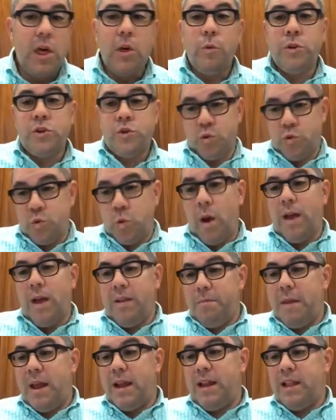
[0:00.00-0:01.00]
Which was why
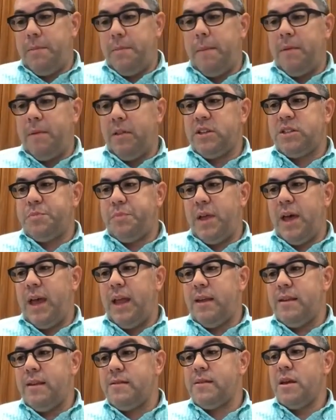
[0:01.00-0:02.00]
many of the people
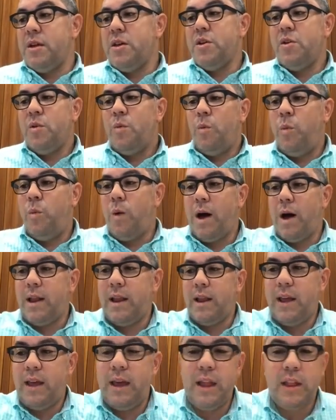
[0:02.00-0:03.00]
explain is, why
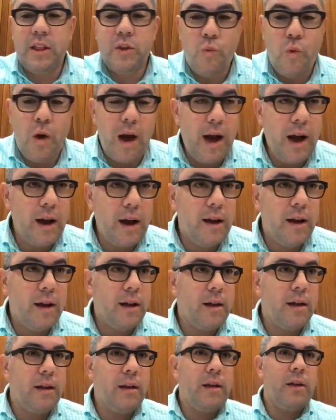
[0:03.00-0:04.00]
did he hit the rock?
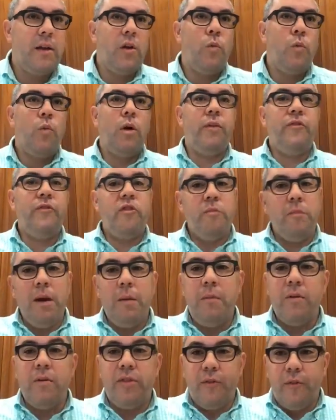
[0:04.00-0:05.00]
Well, if you
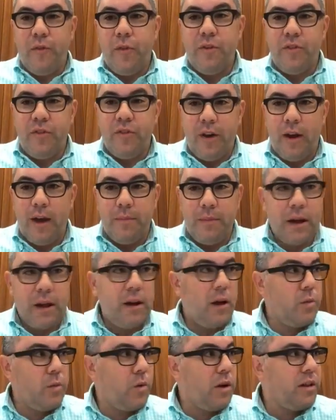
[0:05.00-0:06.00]
remember, the first time that
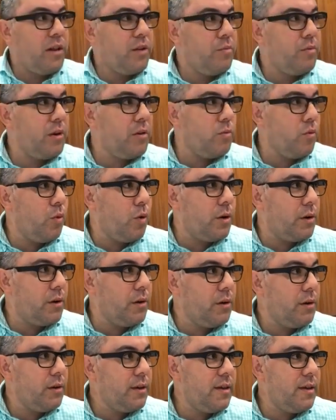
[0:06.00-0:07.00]
God wanted to bring
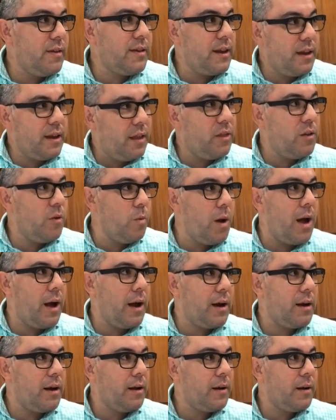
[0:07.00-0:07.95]
water, he said, hit the rock.